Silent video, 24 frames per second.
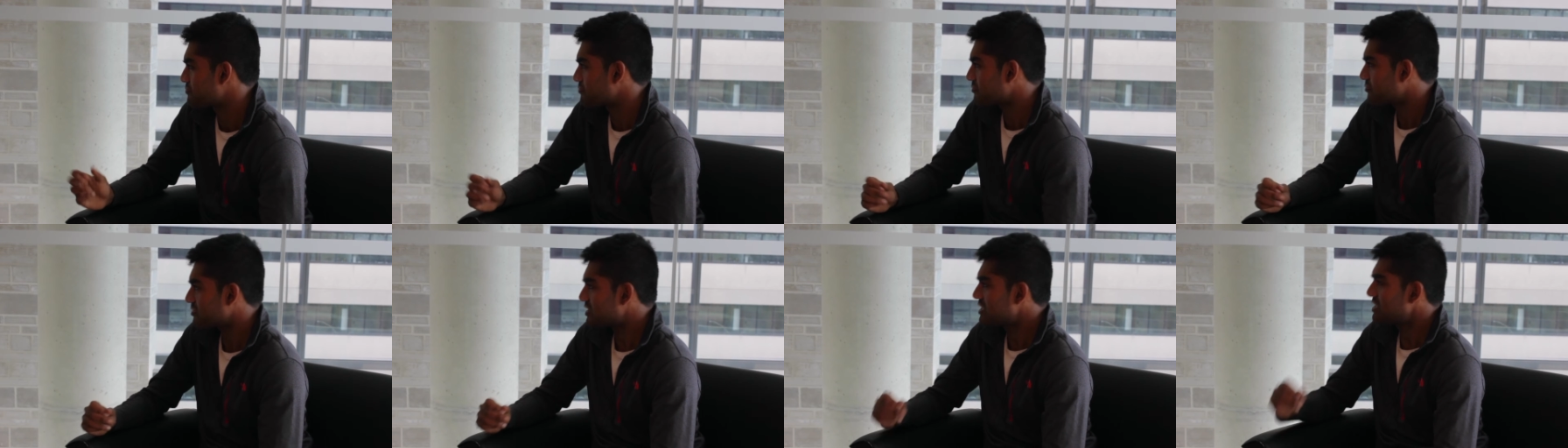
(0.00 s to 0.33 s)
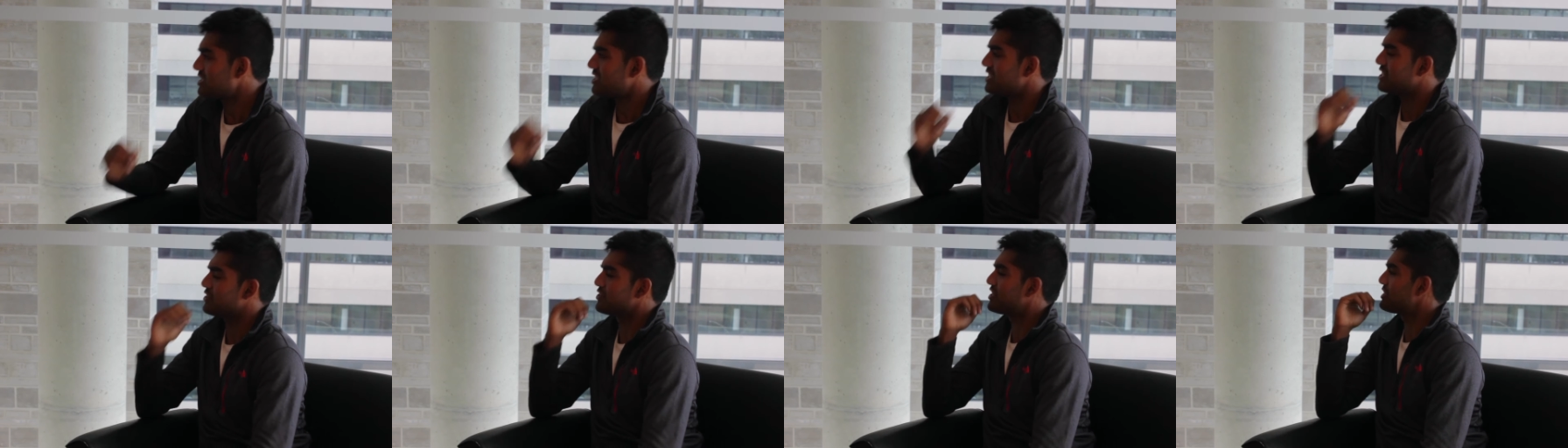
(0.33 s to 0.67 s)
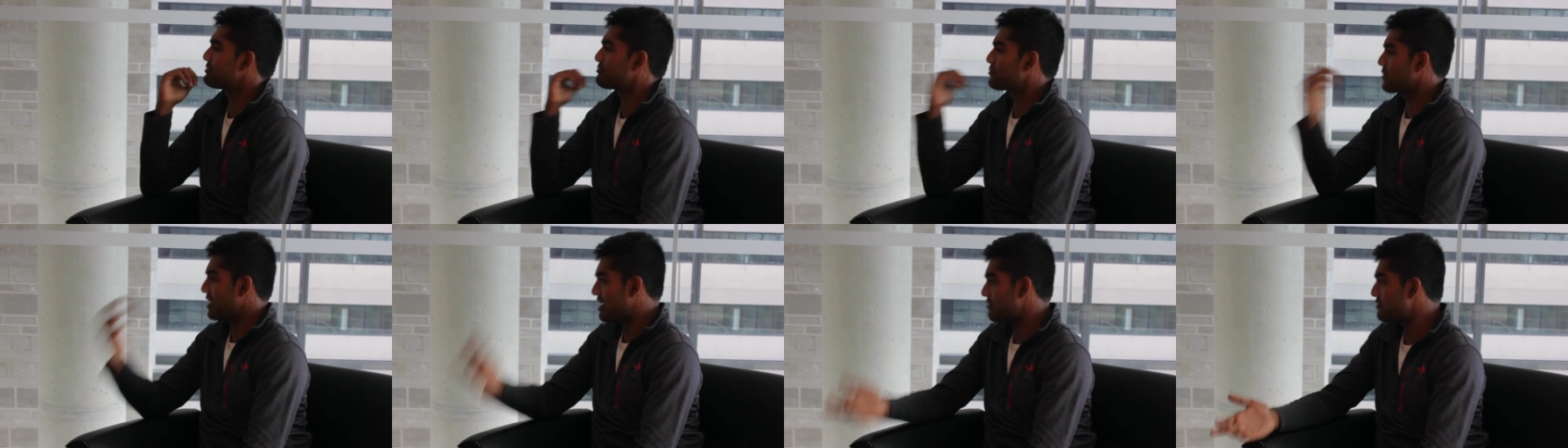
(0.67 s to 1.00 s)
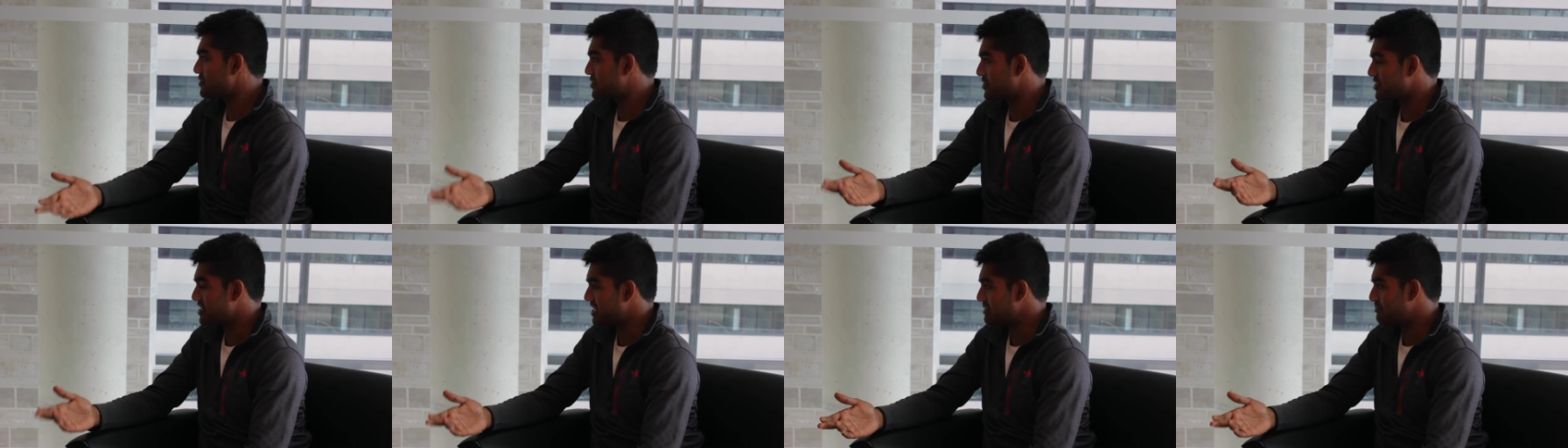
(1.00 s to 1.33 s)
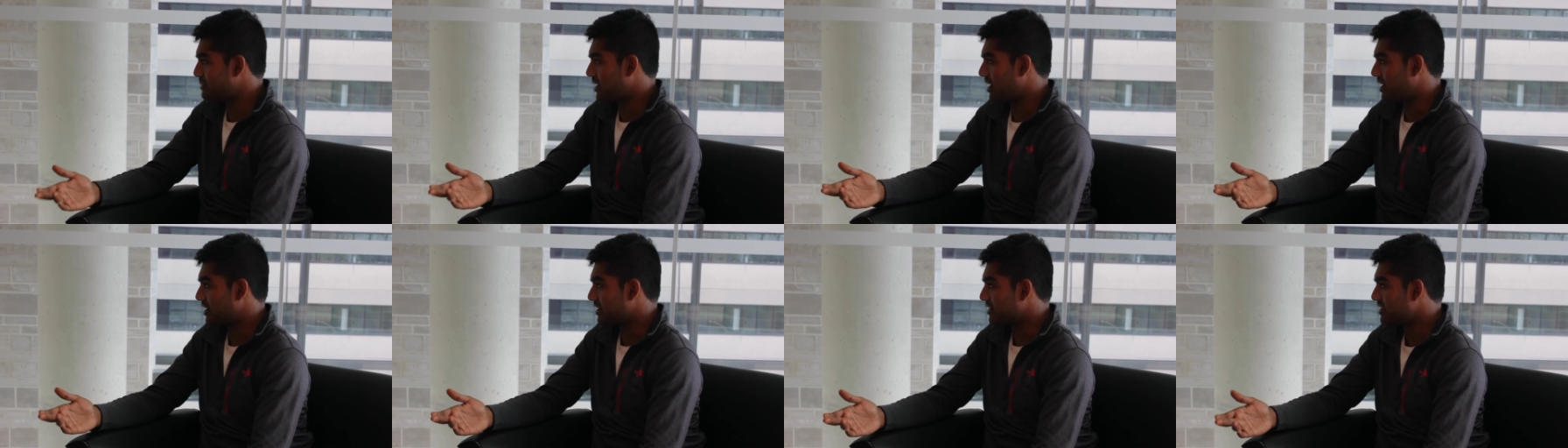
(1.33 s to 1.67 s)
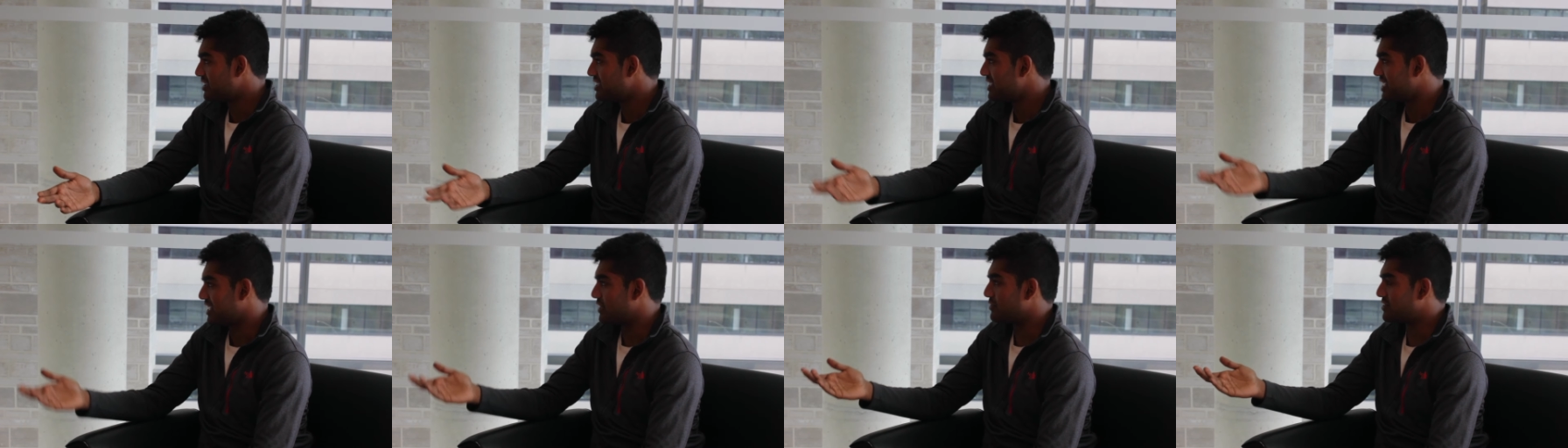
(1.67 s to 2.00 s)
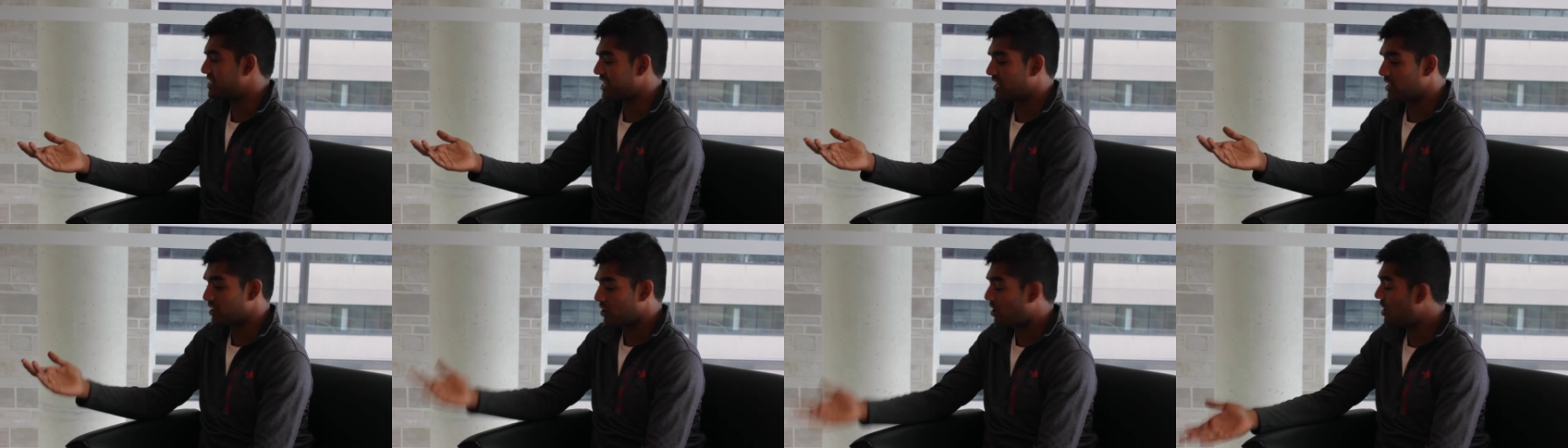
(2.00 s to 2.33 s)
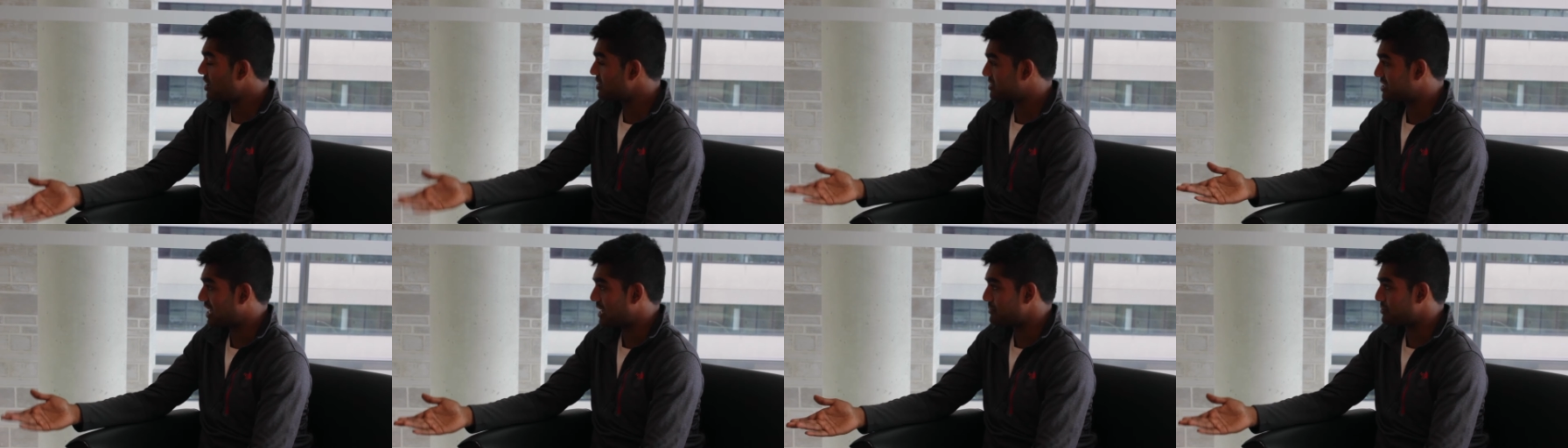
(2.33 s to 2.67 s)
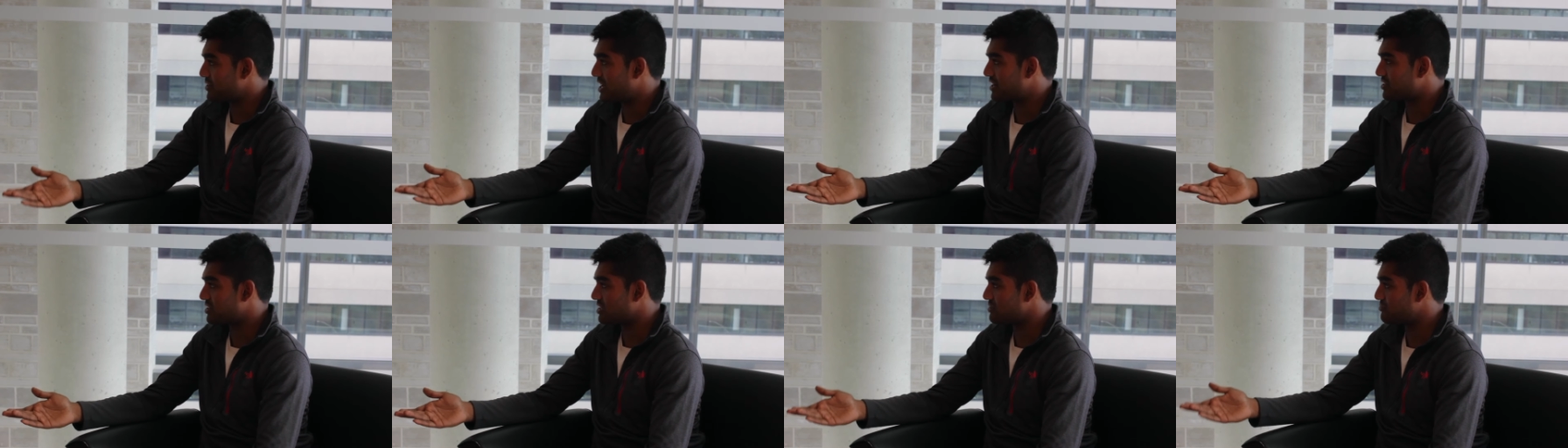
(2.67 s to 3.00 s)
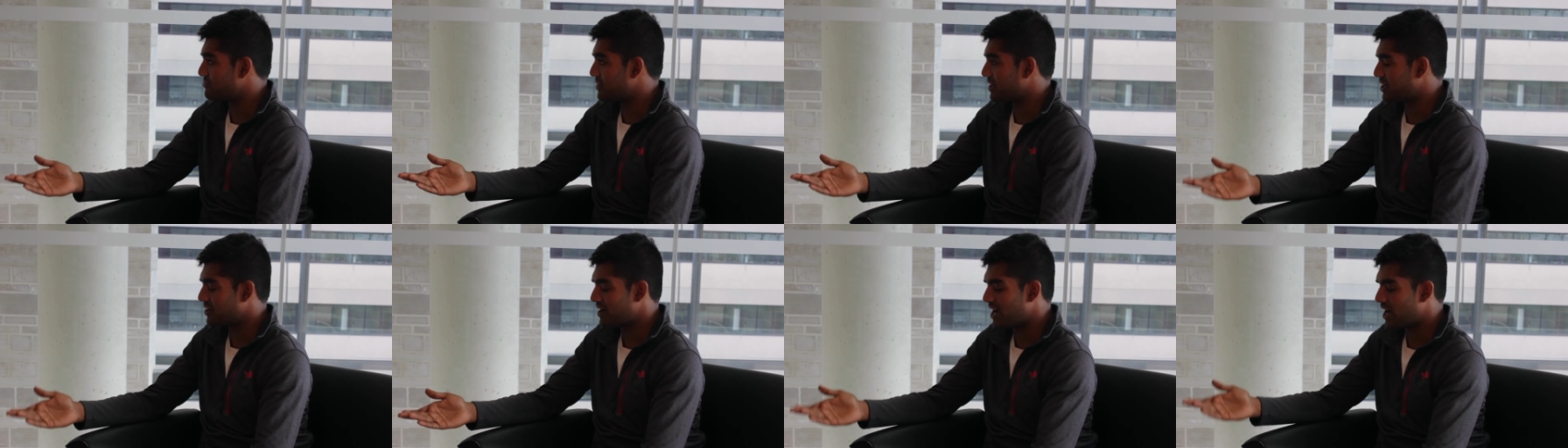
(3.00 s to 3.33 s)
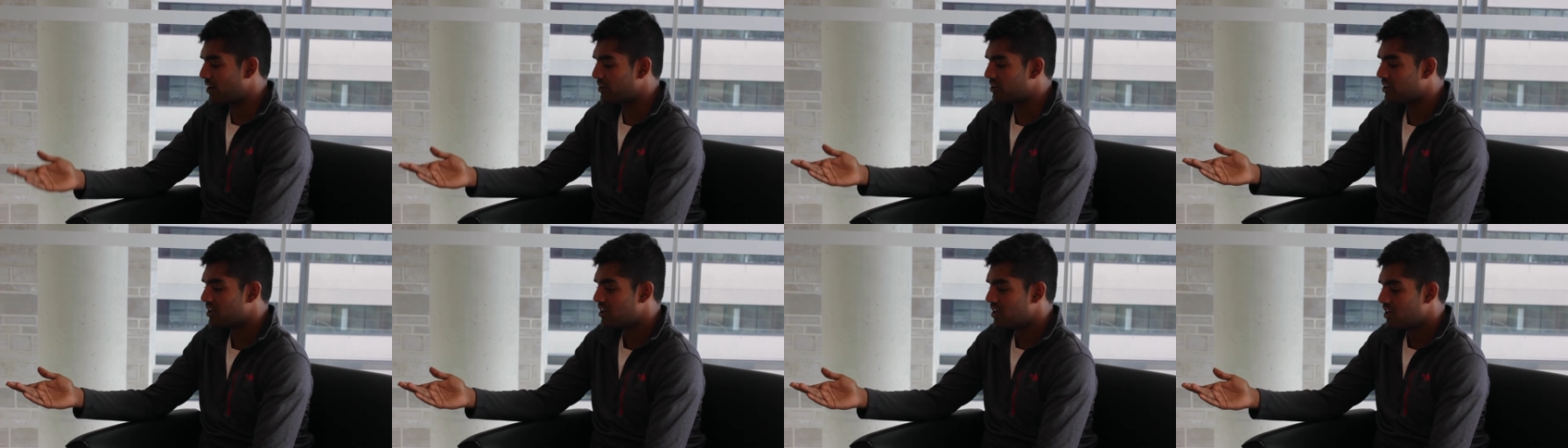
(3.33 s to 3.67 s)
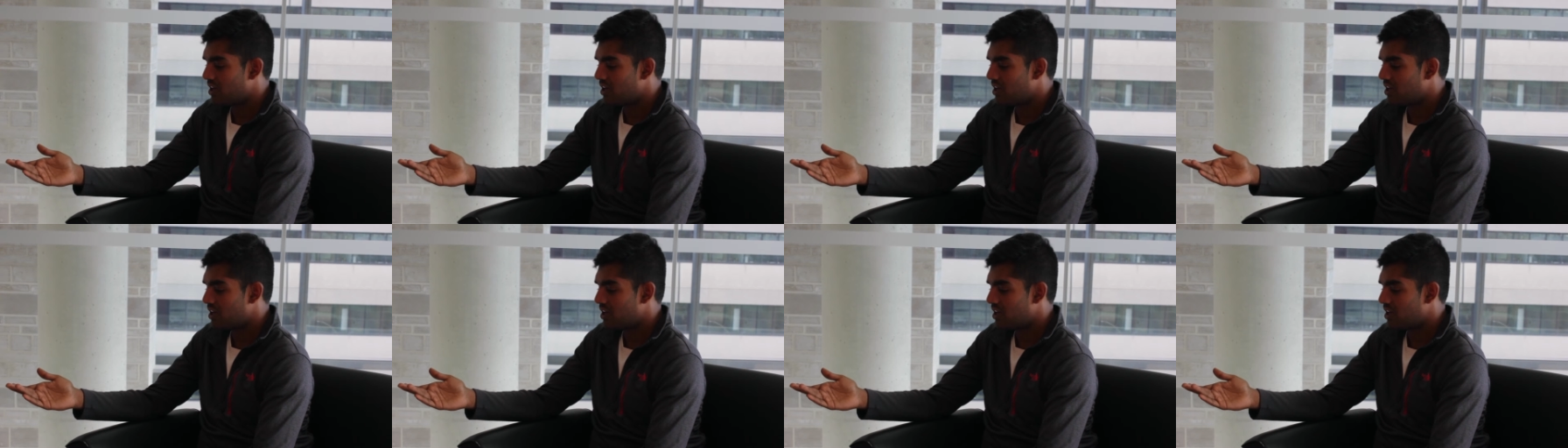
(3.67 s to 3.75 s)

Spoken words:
It would take forever to debug. It would take a long time to actually figure out